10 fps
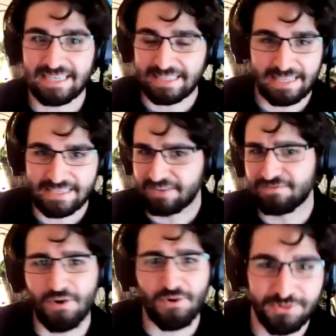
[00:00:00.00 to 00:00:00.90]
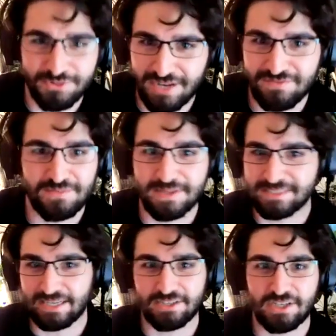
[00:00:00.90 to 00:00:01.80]
Like they take photos of them.
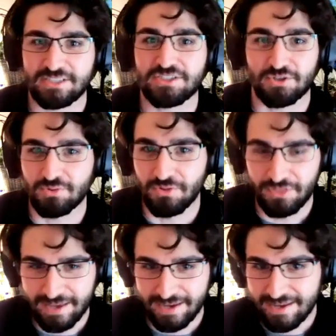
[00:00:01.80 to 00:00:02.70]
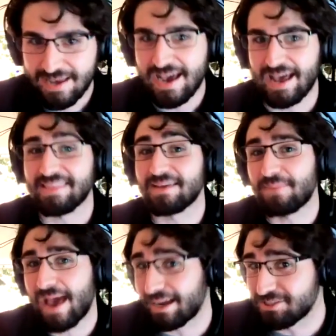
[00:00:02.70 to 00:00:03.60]
It's like a, it's such a cool thing. And I
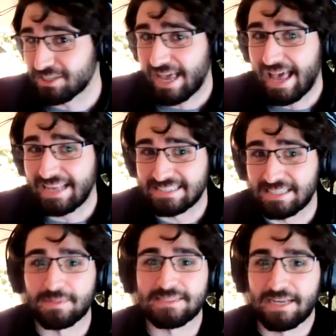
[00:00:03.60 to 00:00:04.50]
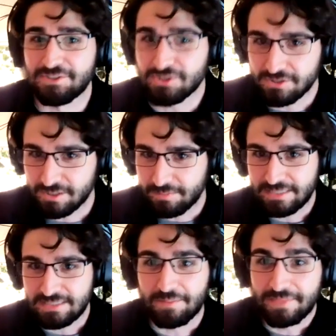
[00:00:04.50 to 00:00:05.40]
think packaging has the potential to
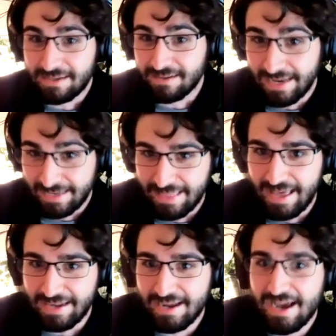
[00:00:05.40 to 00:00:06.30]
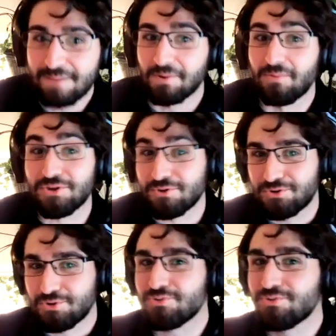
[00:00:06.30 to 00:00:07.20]
be something like that. But when you
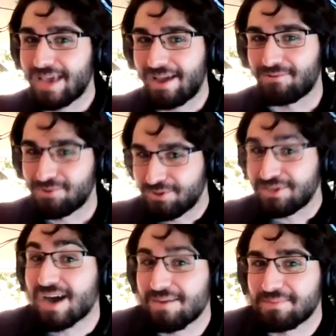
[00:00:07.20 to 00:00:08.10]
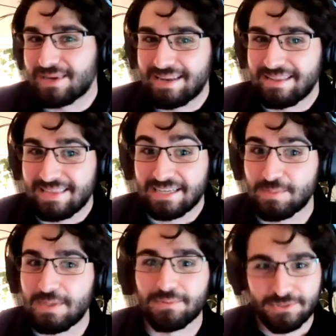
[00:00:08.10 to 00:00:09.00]
do get really complicated
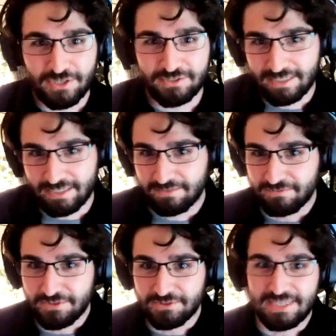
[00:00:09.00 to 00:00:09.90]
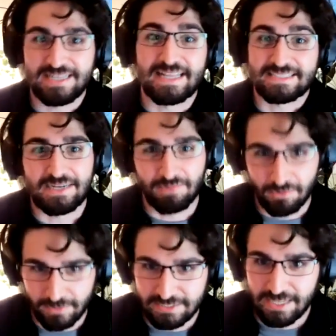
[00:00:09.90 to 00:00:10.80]
things, people start to get confused, and that's kind of
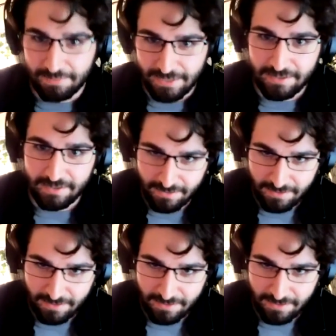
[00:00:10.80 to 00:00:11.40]
where we step yeah. in.